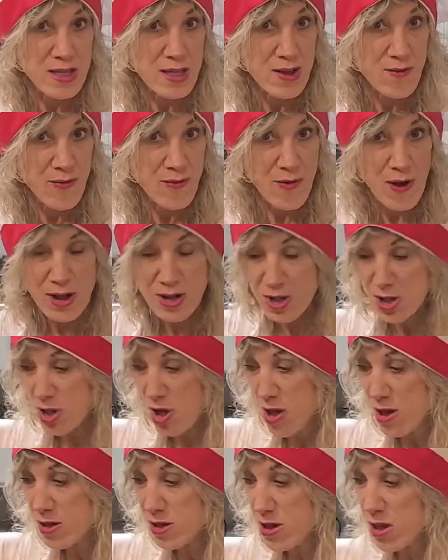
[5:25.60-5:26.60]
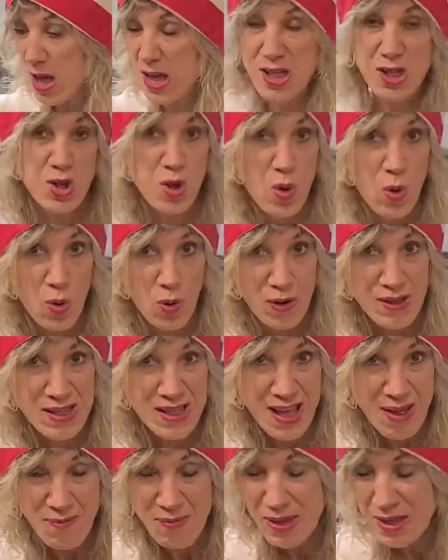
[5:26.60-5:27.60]
the fresh salt, it's coarse,
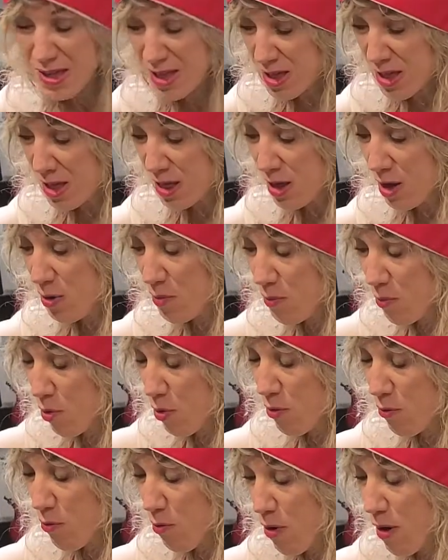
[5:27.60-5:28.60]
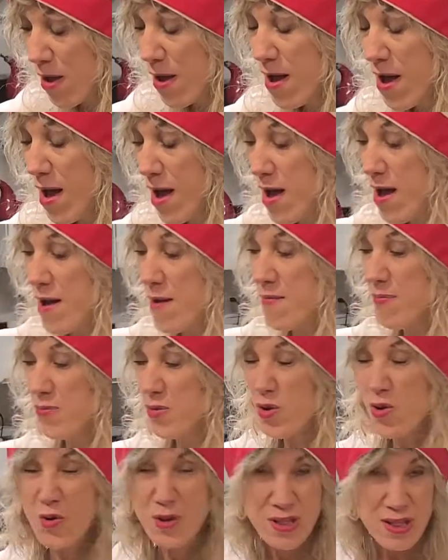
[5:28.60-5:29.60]
that means it's a little more
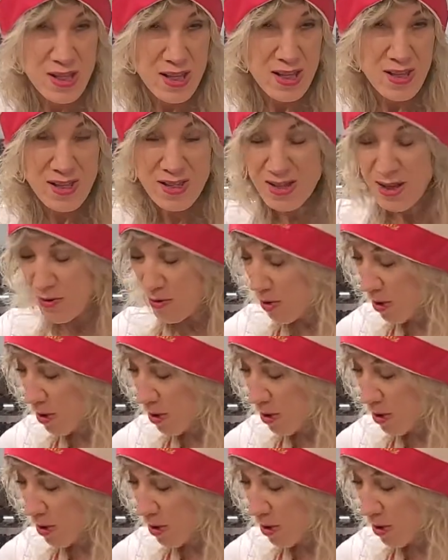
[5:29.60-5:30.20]
crystals and a